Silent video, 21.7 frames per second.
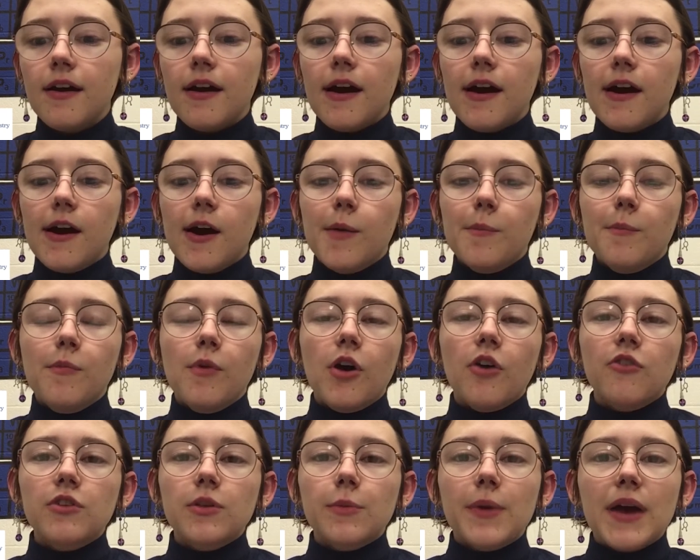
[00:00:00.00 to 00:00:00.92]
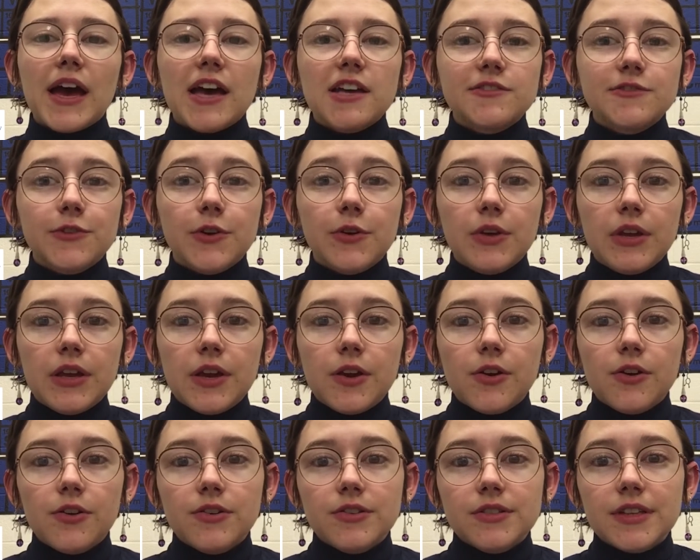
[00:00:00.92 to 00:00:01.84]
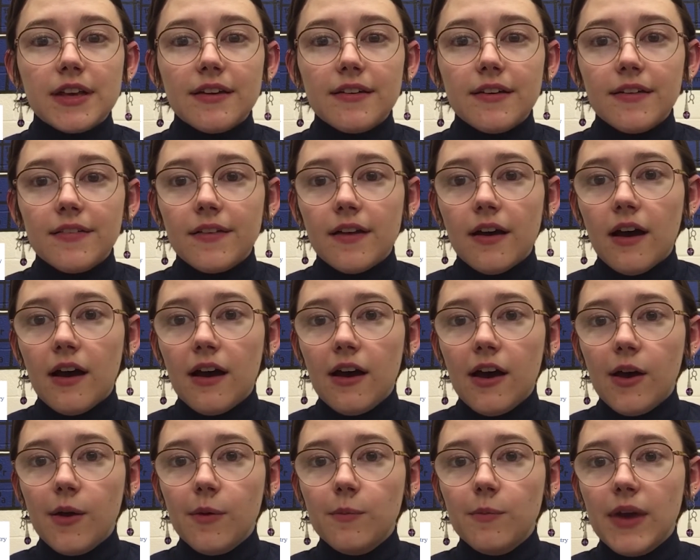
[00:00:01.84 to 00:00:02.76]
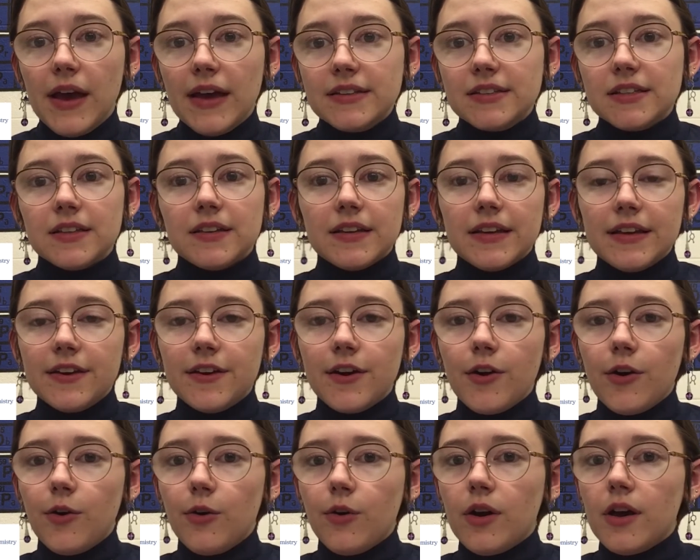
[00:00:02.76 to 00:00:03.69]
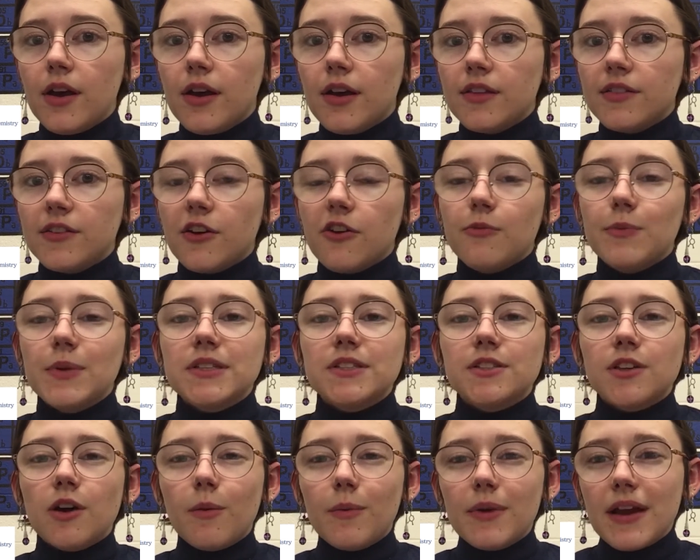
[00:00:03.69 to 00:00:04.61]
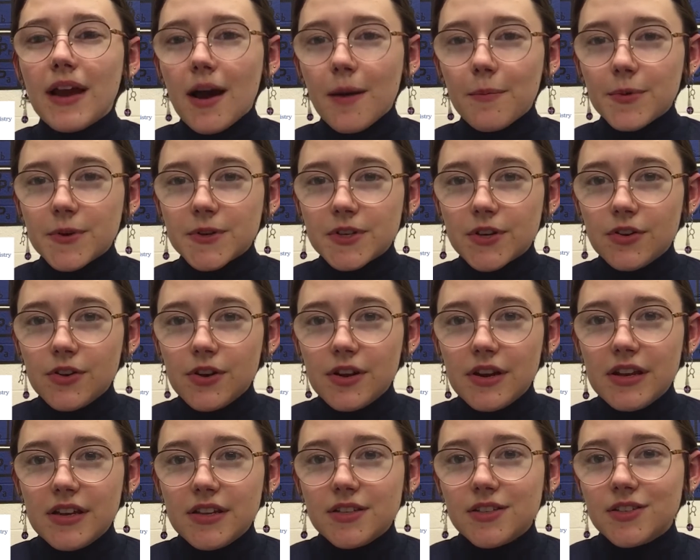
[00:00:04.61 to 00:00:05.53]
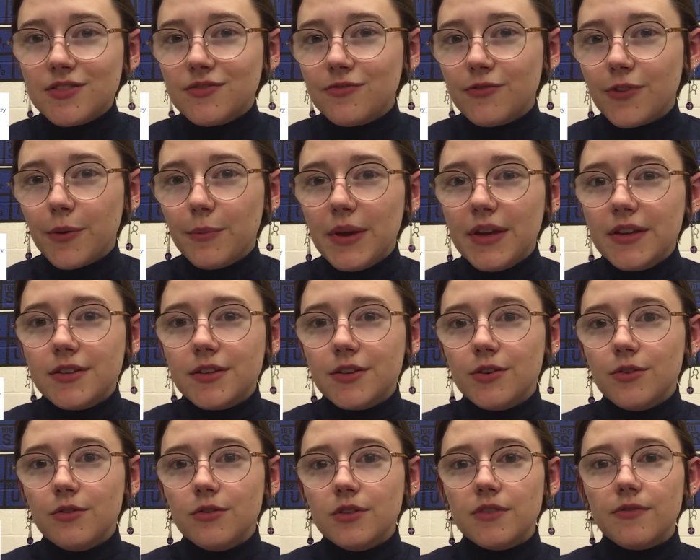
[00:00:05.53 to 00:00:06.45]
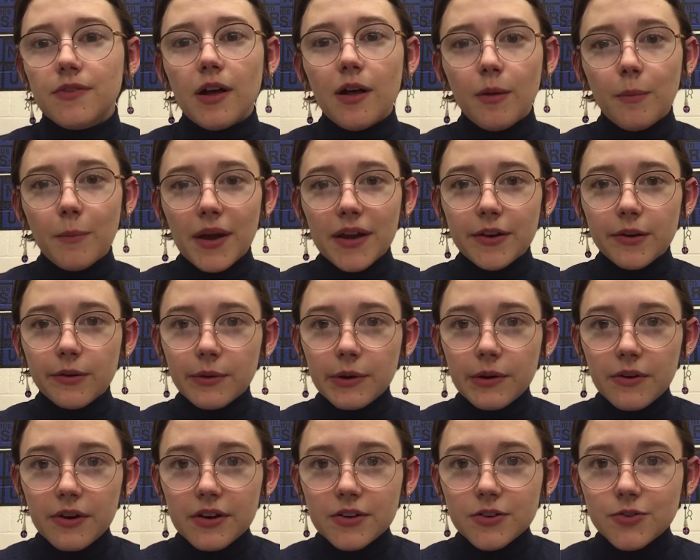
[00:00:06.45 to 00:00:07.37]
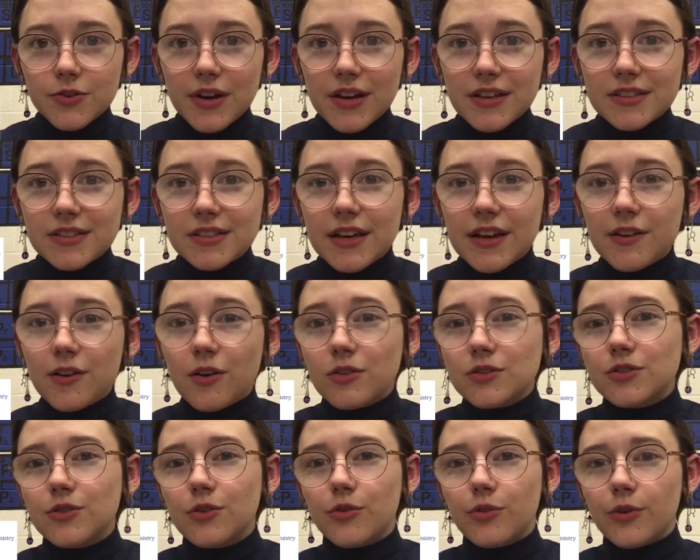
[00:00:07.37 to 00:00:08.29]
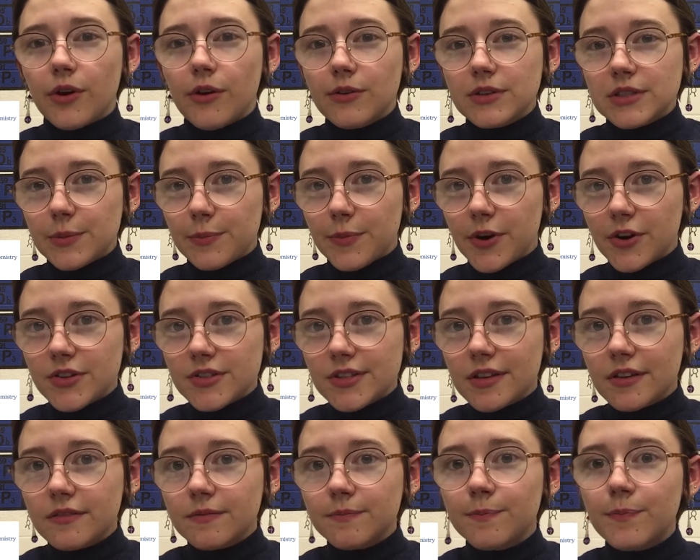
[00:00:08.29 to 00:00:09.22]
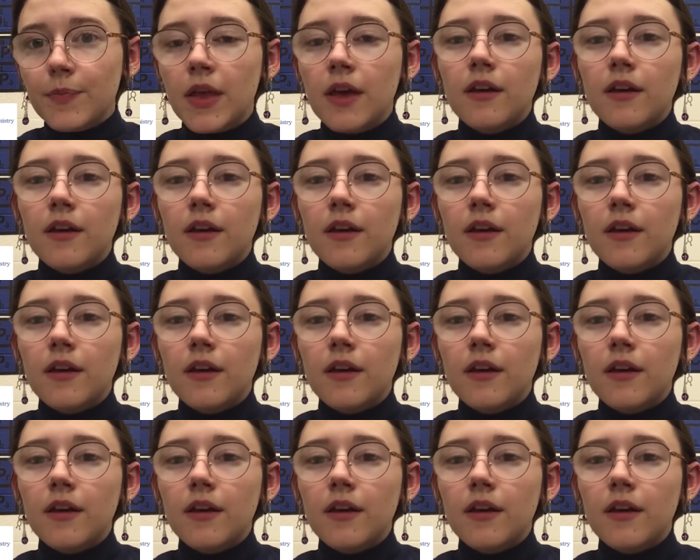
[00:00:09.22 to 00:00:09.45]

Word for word: Um, over the past few years um, at Toledo, there have been so many opportunities for me to develop my career interests and also grow as a person.